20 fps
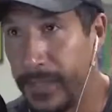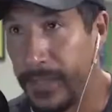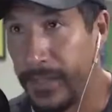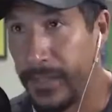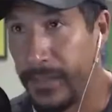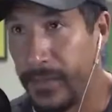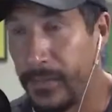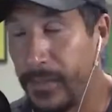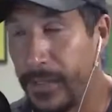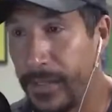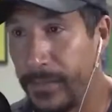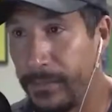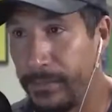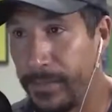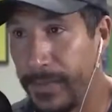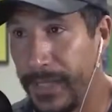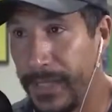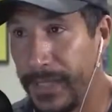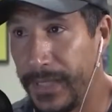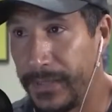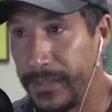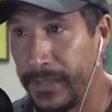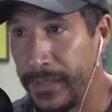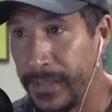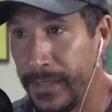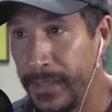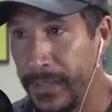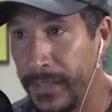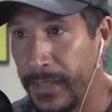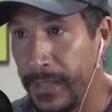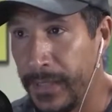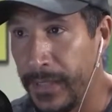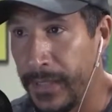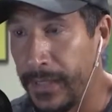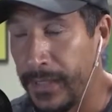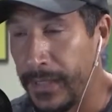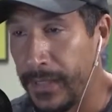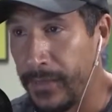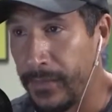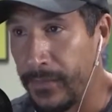a bit.
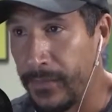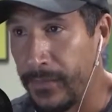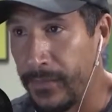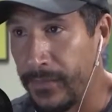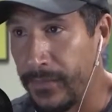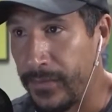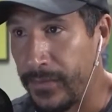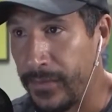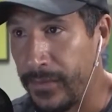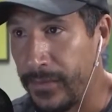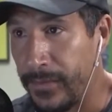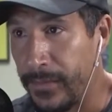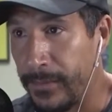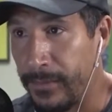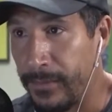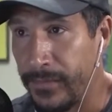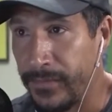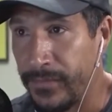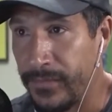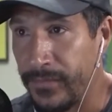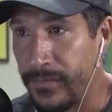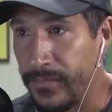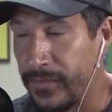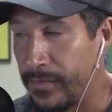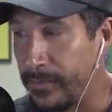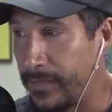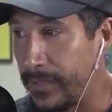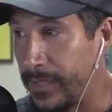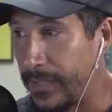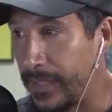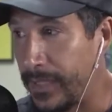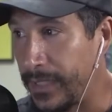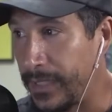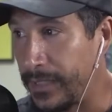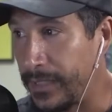In order to pursue something